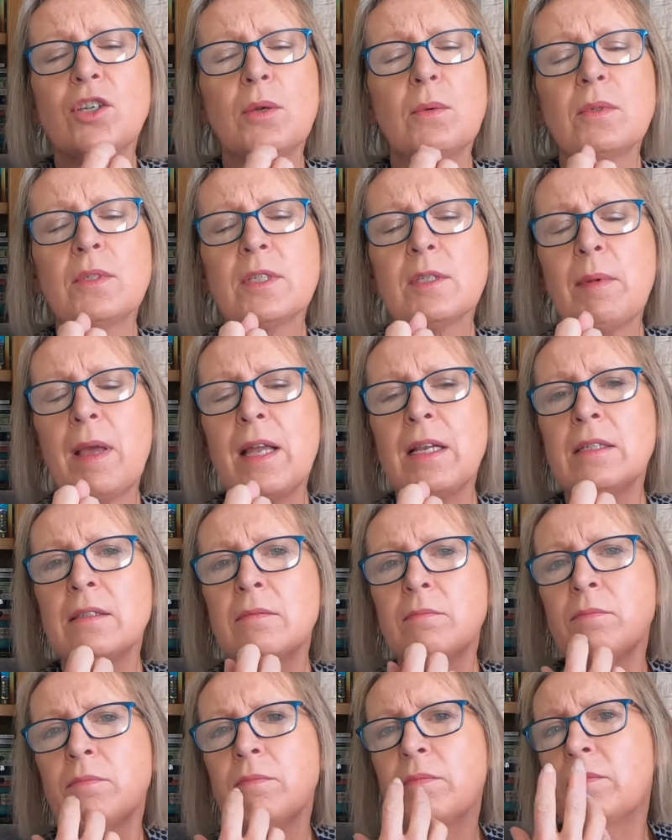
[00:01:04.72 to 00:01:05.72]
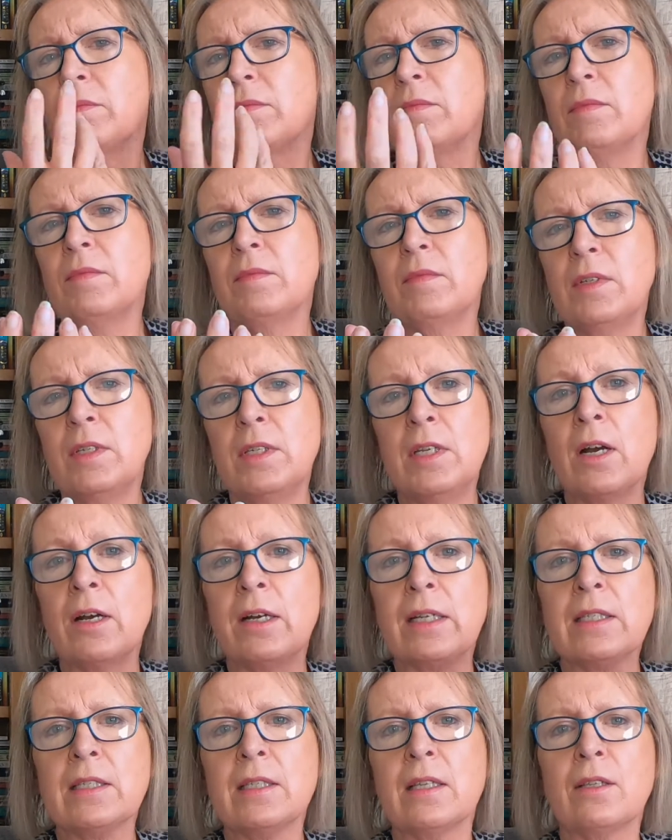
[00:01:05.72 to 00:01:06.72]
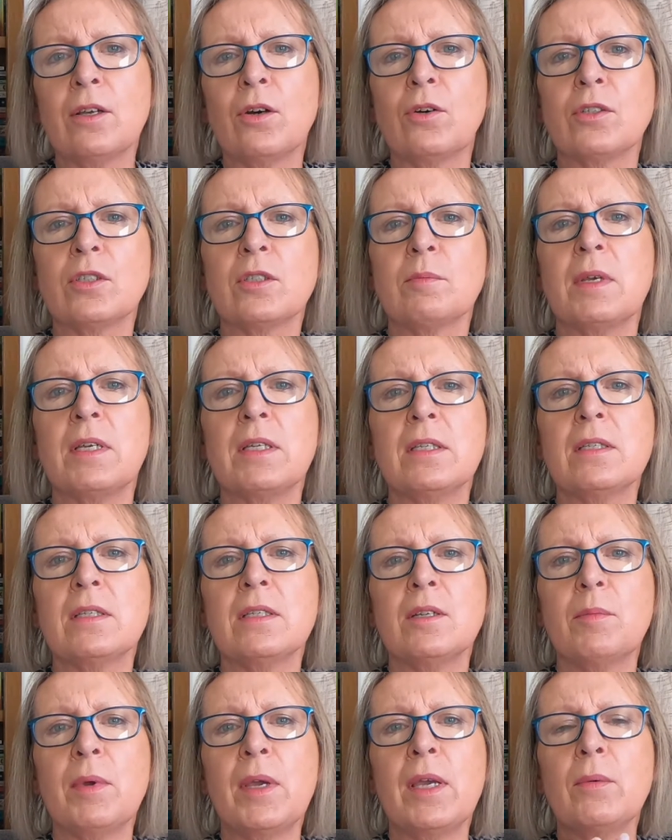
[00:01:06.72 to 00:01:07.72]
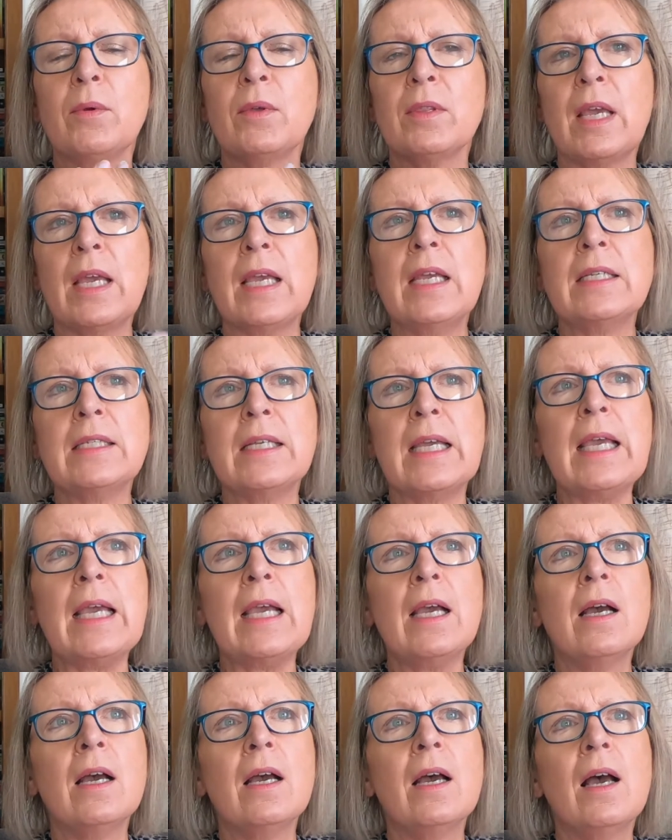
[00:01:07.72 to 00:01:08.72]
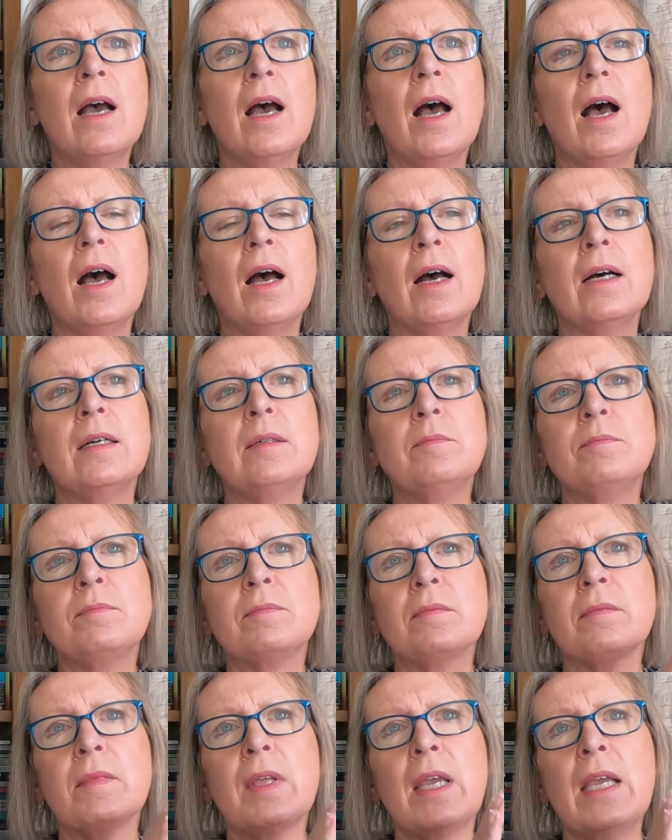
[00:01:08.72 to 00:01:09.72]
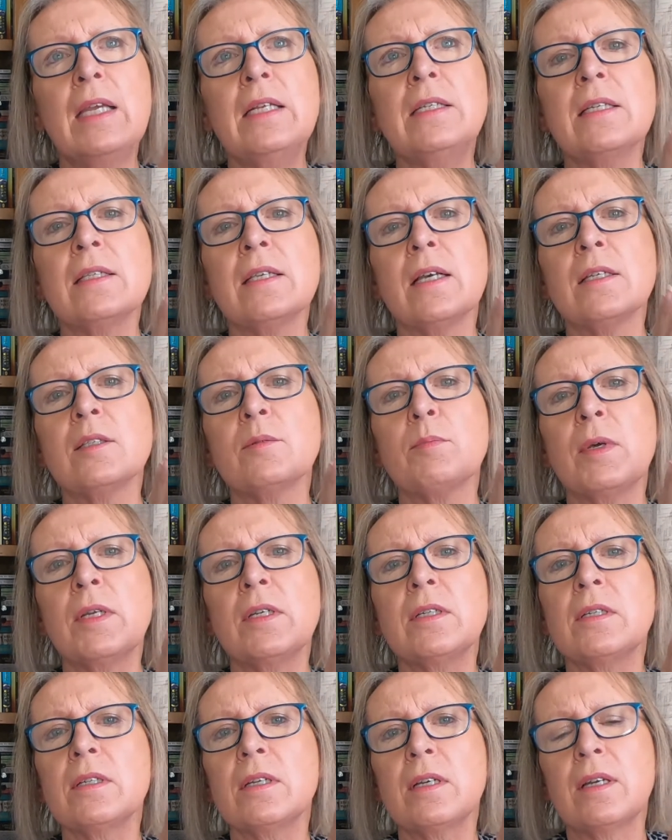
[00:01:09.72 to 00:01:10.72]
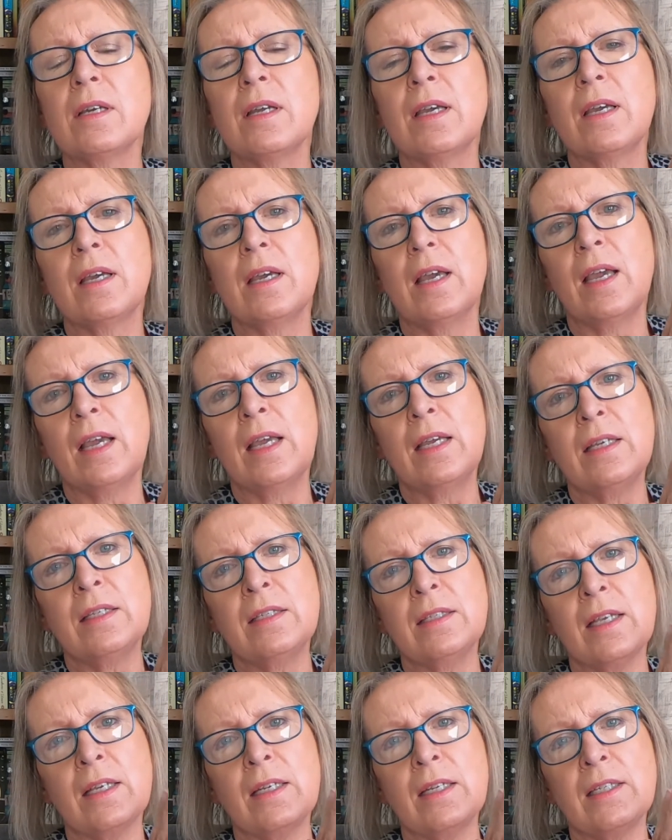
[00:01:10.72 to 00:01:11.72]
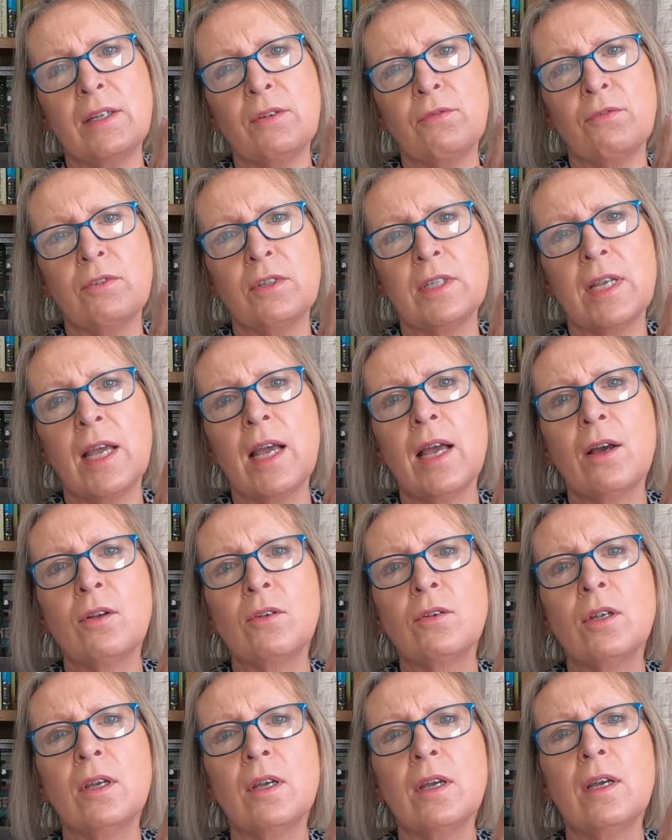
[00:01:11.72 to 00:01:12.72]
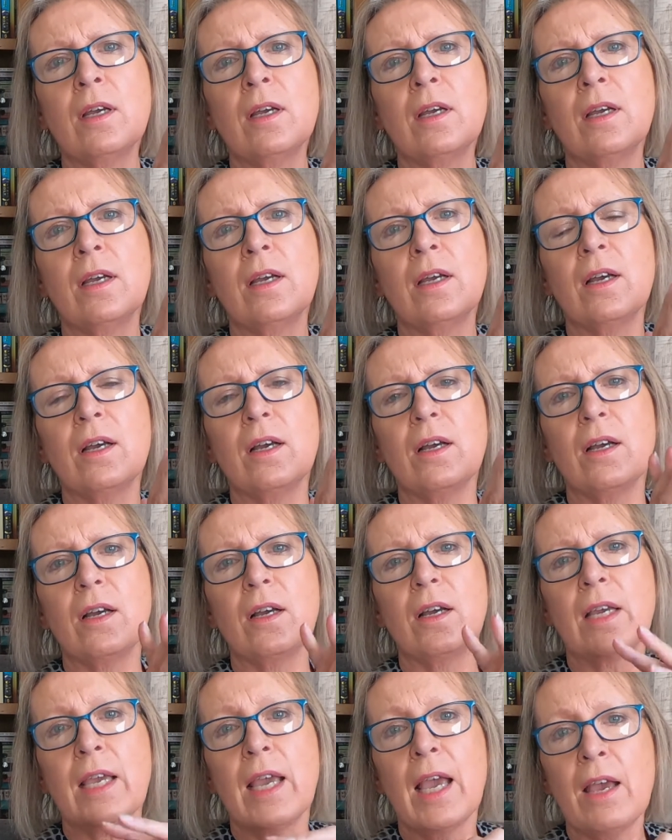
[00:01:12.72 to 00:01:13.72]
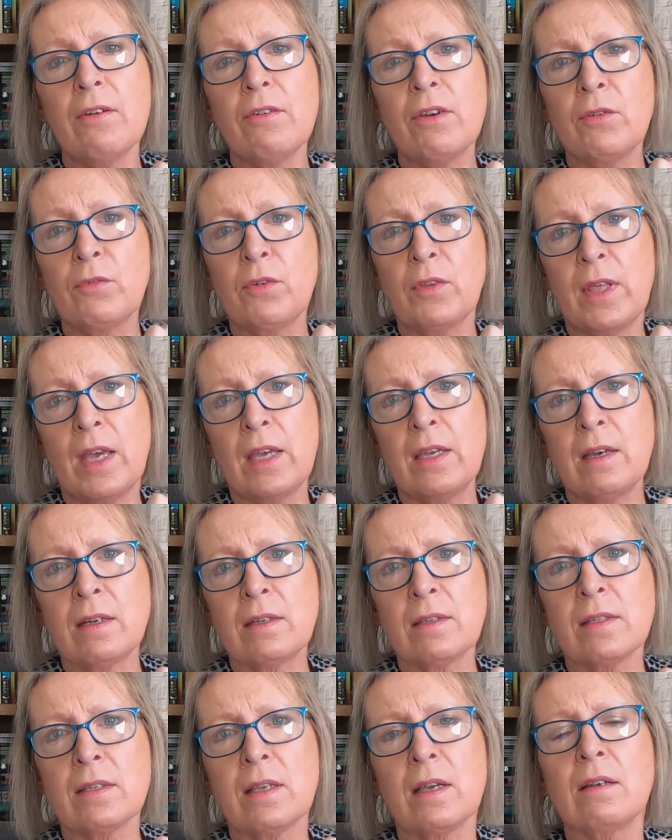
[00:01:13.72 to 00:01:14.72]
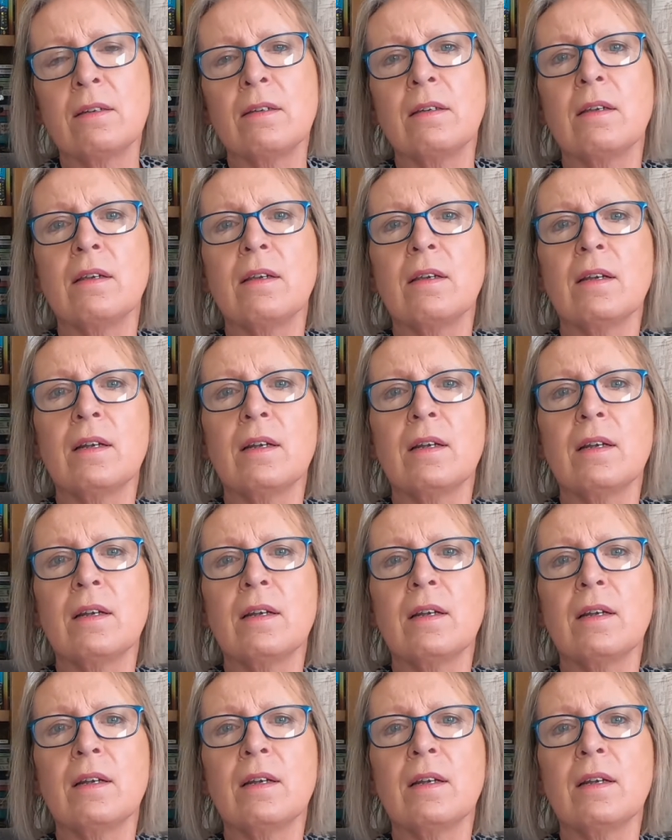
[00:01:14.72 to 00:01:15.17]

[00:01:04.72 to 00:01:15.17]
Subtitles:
will spend nights at the hospice to be with Edie. Edie's husband is in a different town caring for their young son,